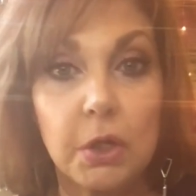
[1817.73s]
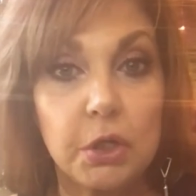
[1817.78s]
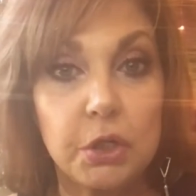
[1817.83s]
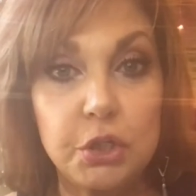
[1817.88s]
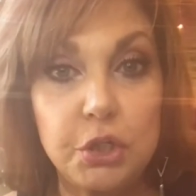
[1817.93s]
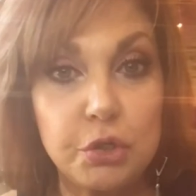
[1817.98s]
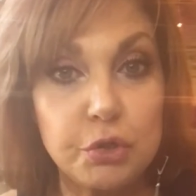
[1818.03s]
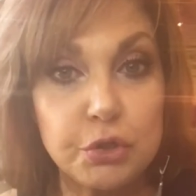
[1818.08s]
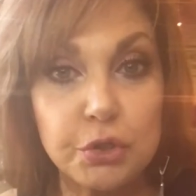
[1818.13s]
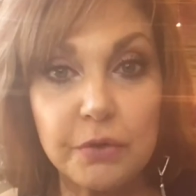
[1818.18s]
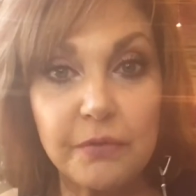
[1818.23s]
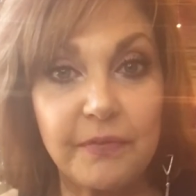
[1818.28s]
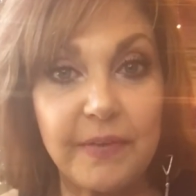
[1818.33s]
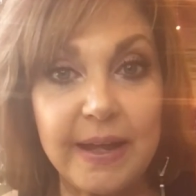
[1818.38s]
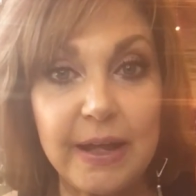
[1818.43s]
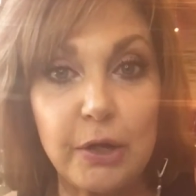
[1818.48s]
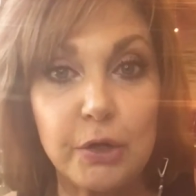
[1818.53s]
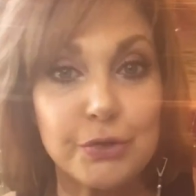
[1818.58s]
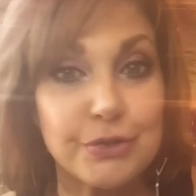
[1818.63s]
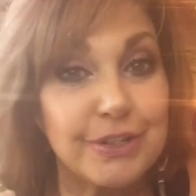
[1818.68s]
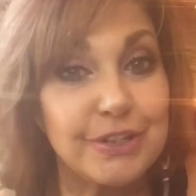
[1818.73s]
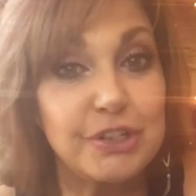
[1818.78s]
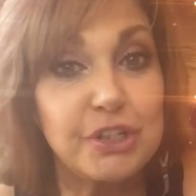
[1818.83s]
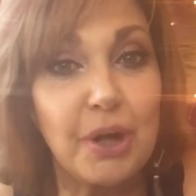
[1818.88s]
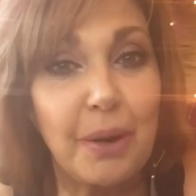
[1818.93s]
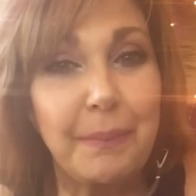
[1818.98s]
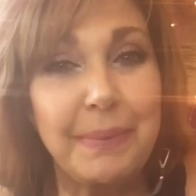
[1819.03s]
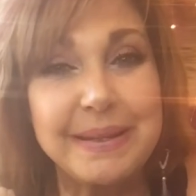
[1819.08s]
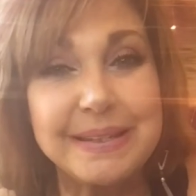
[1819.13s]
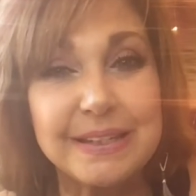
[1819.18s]
Use your fingers, and
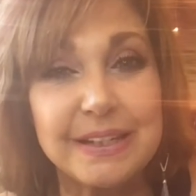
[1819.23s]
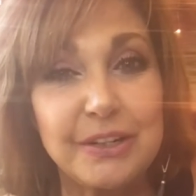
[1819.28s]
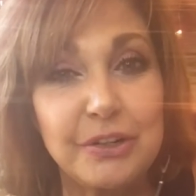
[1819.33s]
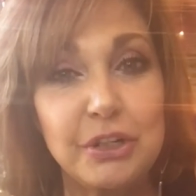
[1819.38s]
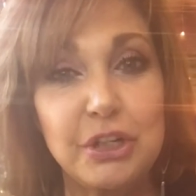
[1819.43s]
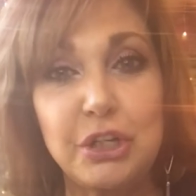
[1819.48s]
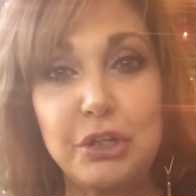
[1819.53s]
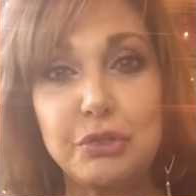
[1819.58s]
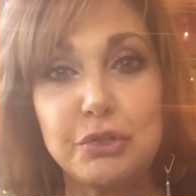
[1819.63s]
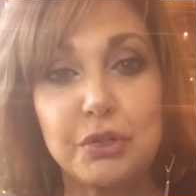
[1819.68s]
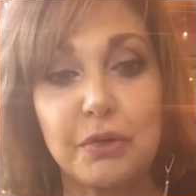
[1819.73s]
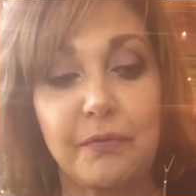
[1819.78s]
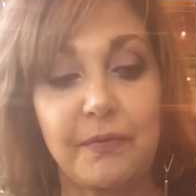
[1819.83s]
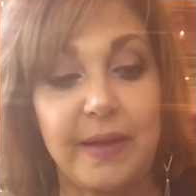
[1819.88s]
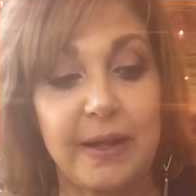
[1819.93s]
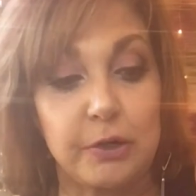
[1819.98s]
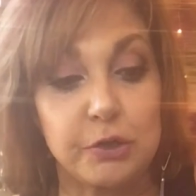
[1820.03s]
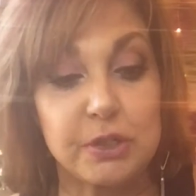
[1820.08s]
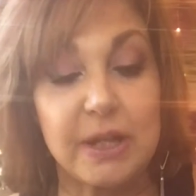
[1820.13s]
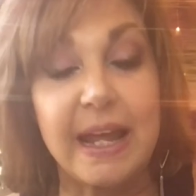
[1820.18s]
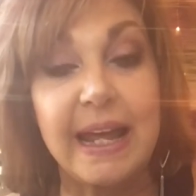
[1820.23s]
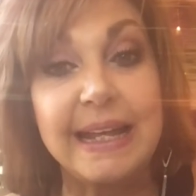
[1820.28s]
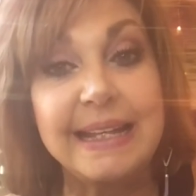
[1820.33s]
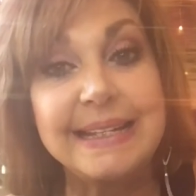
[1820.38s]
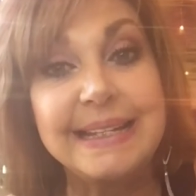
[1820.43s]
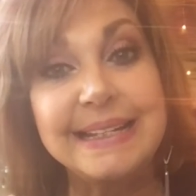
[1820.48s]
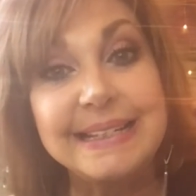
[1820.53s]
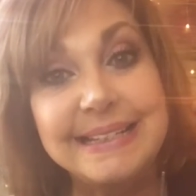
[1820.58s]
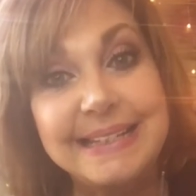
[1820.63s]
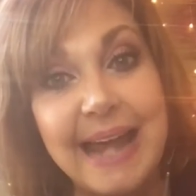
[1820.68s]
don't be scared to use your fingers,
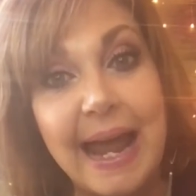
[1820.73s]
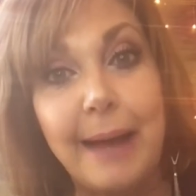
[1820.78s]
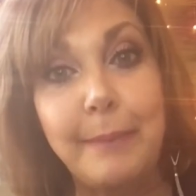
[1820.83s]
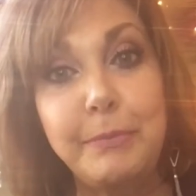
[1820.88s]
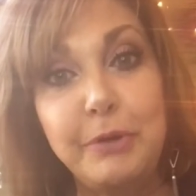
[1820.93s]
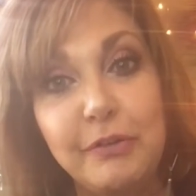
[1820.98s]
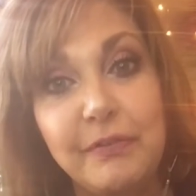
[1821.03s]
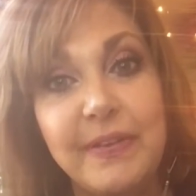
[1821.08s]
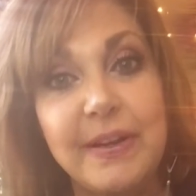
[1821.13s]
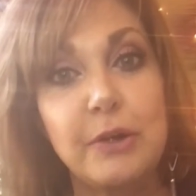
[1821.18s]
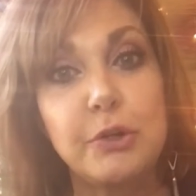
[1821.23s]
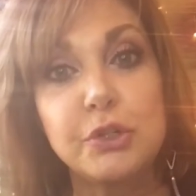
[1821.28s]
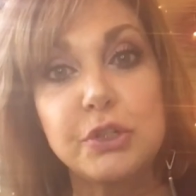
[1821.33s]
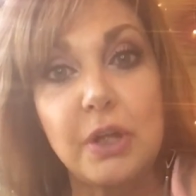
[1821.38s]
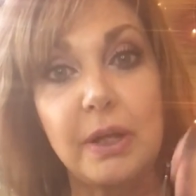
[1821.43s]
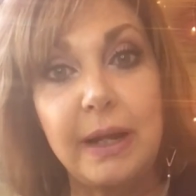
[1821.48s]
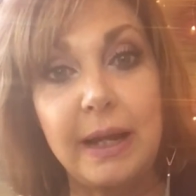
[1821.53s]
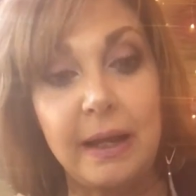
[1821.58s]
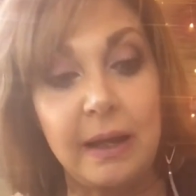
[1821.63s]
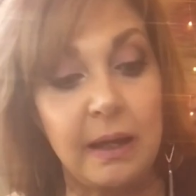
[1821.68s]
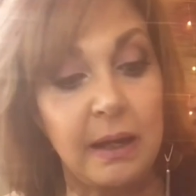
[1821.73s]
and dab your fingers on